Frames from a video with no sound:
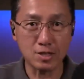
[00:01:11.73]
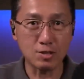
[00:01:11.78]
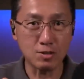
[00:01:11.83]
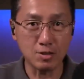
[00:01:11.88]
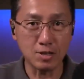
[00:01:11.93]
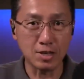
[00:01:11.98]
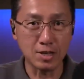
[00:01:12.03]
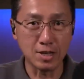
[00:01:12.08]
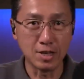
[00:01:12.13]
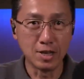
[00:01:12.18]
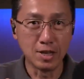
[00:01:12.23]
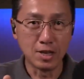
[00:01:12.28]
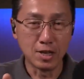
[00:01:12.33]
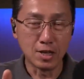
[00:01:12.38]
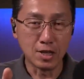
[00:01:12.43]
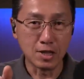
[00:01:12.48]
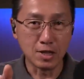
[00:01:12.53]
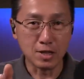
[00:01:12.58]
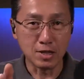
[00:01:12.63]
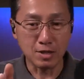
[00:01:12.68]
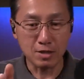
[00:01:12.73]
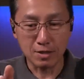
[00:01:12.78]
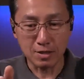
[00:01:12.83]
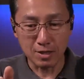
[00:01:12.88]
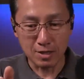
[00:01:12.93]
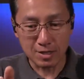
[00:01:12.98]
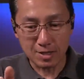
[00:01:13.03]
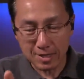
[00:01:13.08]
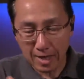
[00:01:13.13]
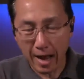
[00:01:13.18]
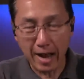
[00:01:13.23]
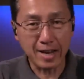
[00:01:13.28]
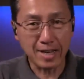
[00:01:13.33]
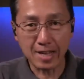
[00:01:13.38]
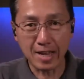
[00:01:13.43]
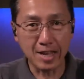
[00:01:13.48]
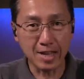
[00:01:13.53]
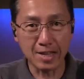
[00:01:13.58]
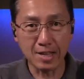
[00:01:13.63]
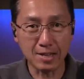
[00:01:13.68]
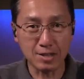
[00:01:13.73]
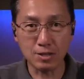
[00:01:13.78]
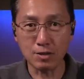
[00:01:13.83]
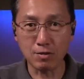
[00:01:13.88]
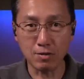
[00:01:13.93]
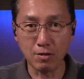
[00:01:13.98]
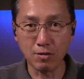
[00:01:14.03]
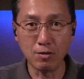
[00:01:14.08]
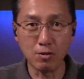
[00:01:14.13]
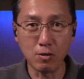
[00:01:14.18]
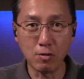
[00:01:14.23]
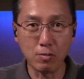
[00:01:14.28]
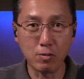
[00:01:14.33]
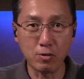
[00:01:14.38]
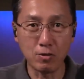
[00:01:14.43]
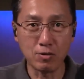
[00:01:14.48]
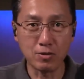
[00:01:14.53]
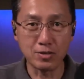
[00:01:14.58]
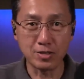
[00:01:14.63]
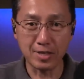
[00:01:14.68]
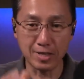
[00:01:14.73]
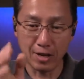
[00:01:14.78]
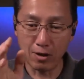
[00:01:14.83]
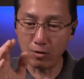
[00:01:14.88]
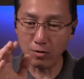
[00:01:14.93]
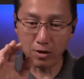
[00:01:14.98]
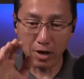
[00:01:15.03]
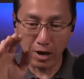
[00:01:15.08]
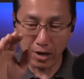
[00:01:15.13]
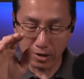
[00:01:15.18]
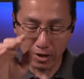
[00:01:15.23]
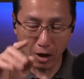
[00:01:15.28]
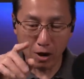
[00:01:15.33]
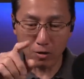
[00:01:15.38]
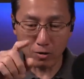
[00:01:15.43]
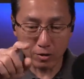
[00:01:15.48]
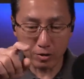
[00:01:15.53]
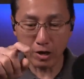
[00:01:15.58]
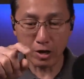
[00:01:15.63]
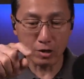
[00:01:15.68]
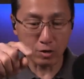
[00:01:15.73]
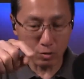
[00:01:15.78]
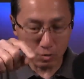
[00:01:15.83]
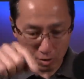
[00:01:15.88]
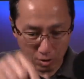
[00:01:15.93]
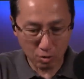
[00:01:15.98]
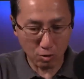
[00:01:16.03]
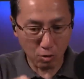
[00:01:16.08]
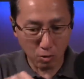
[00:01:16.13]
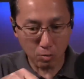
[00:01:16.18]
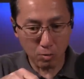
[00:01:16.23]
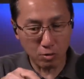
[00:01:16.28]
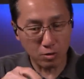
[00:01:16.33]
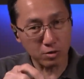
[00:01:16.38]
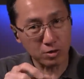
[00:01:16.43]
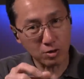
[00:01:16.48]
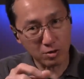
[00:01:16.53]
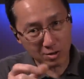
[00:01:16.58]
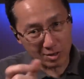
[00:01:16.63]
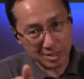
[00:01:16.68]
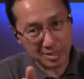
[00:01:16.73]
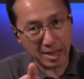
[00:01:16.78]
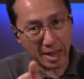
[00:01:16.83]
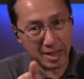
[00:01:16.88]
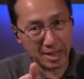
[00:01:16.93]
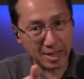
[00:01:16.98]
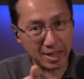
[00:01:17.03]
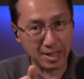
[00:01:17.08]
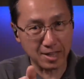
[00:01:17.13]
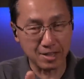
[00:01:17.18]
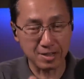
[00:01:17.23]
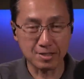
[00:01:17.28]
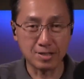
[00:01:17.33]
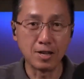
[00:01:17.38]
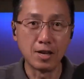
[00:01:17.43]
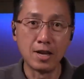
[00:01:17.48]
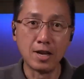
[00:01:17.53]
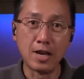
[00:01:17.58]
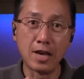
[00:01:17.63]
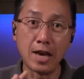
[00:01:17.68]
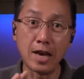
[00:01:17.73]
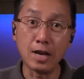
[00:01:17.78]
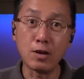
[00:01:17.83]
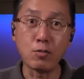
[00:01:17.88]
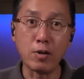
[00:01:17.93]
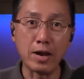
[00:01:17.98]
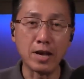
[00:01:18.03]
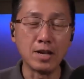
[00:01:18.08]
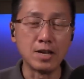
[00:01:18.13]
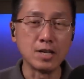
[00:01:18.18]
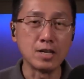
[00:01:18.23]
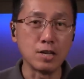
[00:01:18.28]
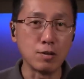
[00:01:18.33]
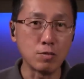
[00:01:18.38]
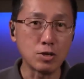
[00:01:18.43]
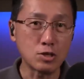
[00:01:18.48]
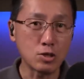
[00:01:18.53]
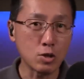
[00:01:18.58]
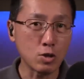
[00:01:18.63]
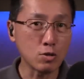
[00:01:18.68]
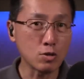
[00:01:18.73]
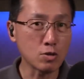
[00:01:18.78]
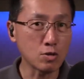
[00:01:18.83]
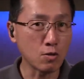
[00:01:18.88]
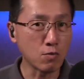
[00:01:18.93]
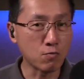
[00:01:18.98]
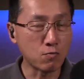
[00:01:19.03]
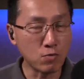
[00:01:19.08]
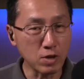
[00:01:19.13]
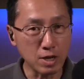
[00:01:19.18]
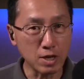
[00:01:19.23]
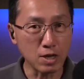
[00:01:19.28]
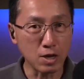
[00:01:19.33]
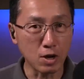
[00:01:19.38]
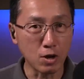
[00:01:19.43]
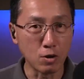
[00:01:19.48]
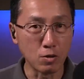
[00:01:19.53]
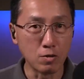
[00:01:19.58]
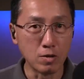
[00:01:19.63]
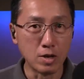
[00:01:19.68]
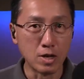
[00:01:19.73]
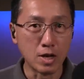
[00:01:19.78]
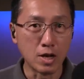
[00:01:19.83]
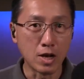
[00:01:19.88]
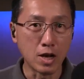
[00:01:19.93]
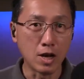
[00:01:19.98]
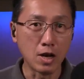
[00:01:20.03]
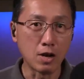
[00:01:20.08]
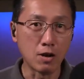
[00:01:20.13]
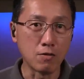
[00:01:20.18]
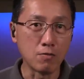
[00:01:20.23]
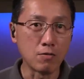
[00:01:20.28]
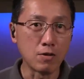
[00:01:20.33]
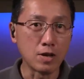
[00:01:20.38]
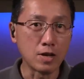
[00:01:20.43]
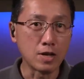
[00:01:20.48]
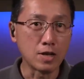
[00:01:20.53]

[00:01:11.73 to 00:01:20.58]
to the the side calyx of the lower pole. Now, not, not only are you in the lower pole, you're in the side calyx. Anyway, let me show you the video of